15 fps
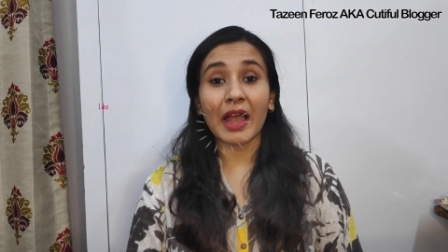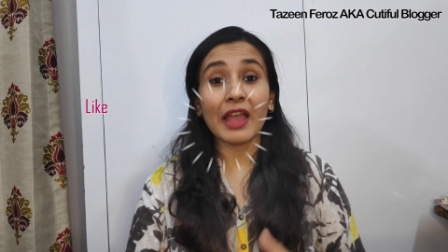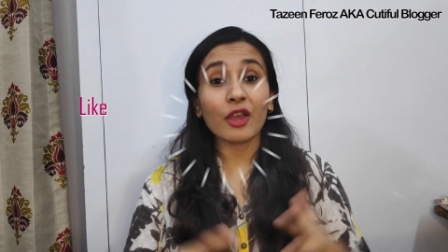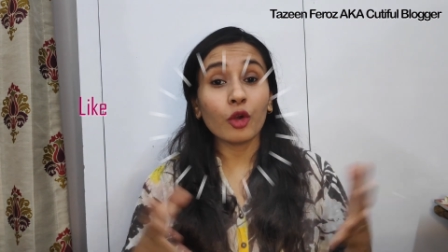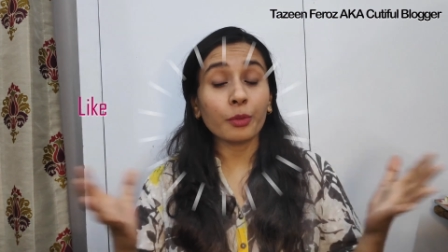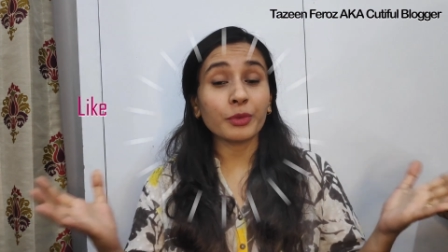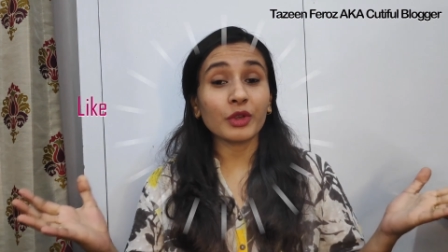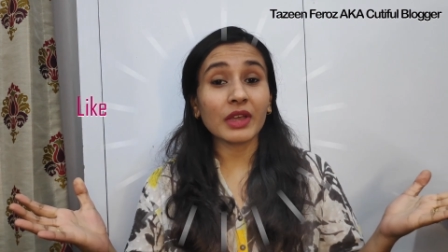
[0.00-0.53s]
I
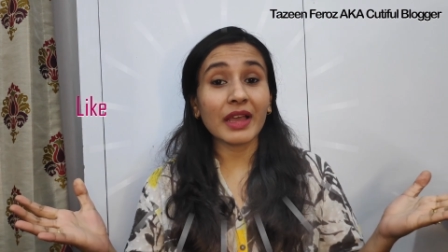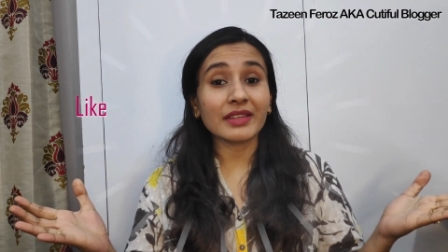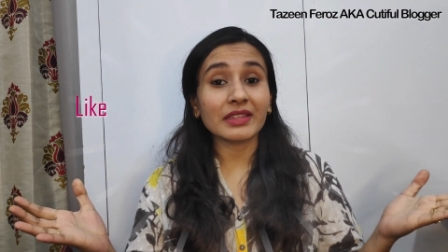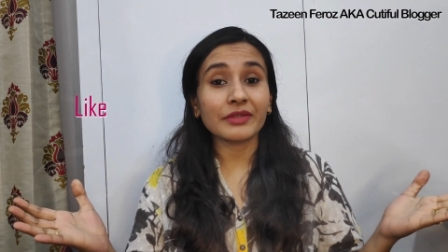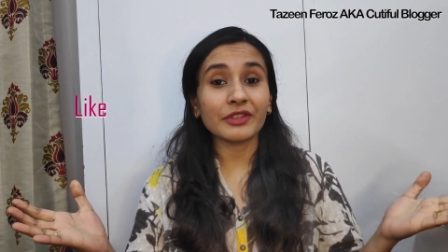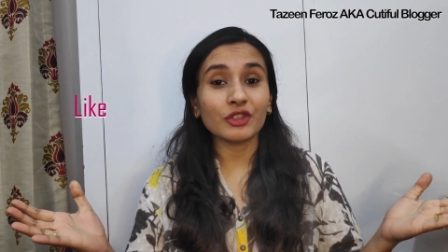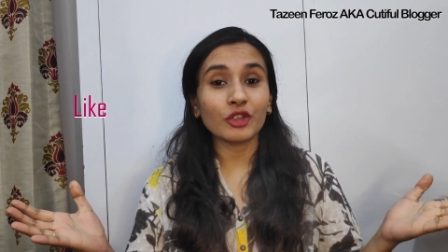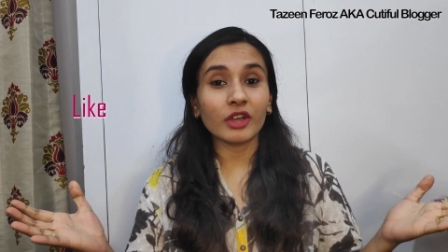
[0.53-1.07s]
hope you guys
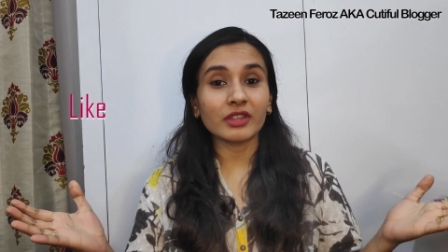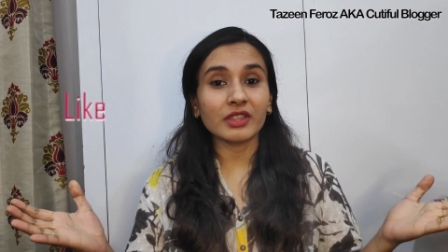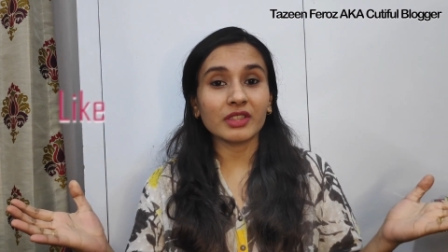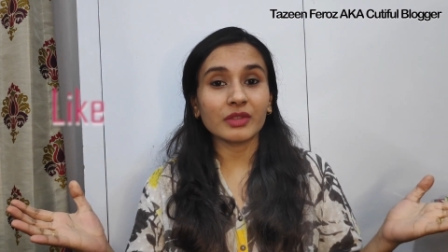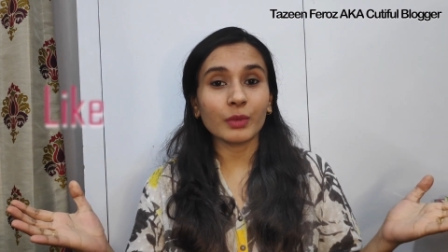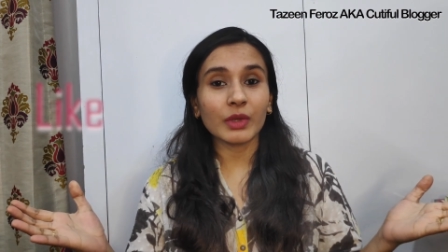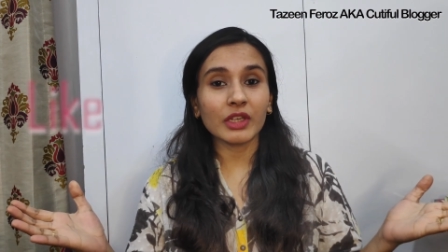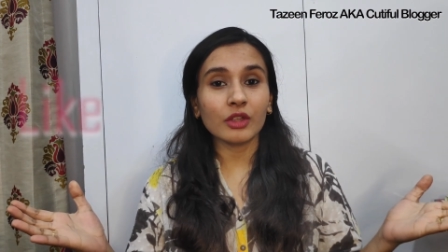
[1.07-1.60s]
have enjoyed
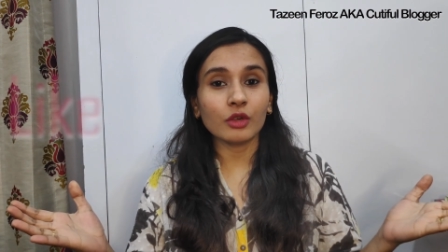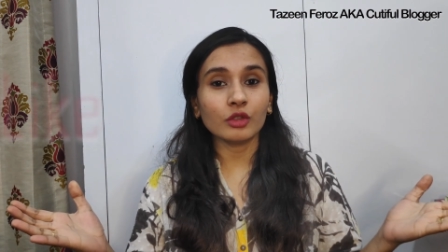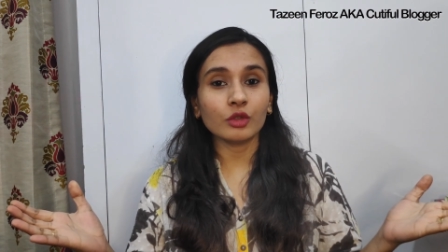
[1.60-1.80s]
this video.